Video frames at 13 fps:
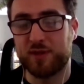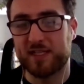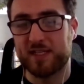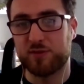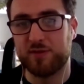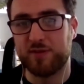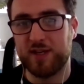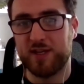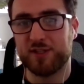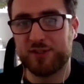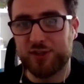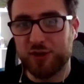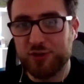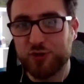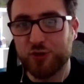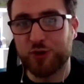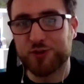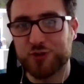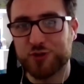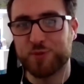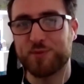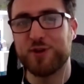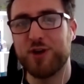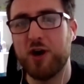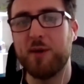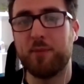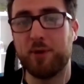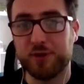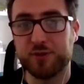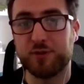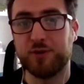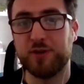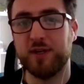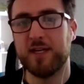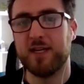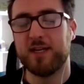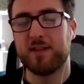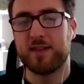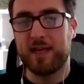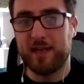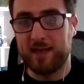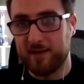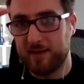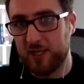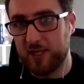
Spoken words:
that sort of social entrepreneur model, then